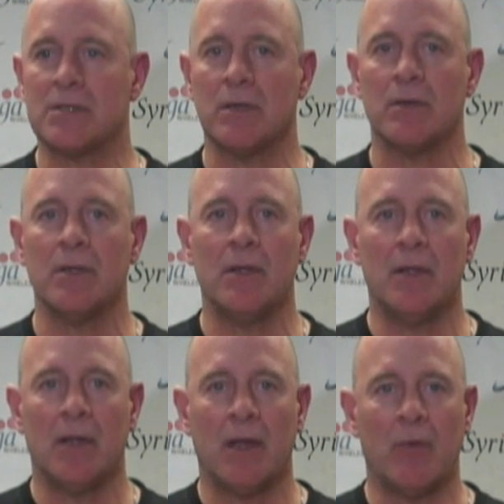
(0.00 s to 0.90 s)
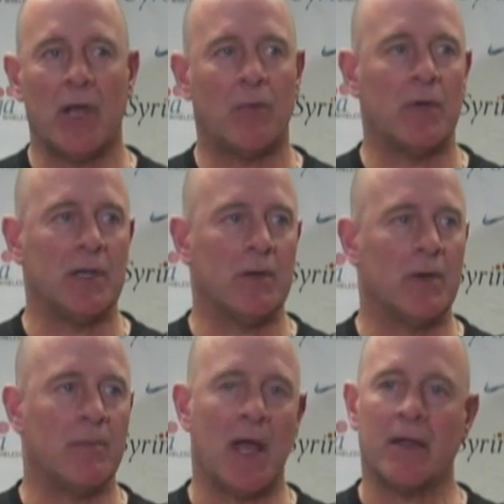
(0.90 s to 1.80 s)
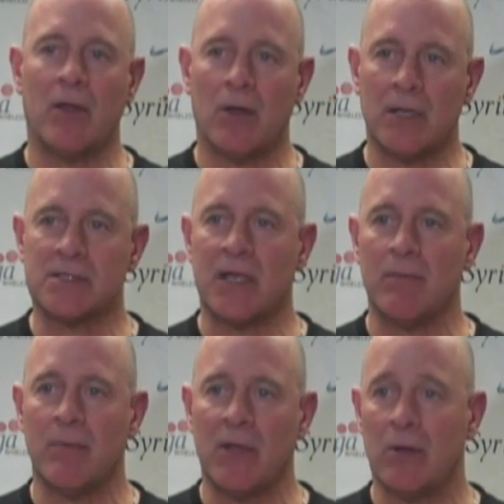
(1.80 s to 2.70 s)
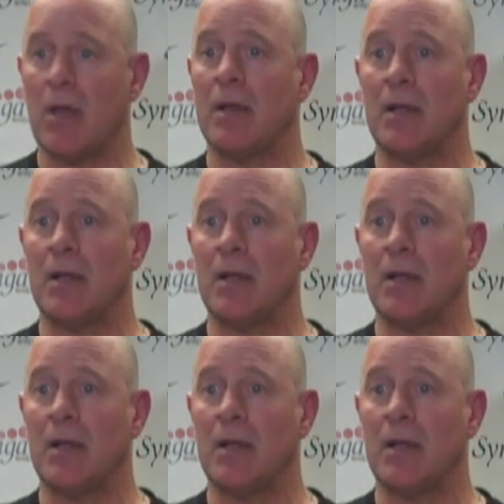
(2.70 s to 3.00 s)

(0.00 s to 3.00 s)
So we got one here in our backyard. Let's keep him here, and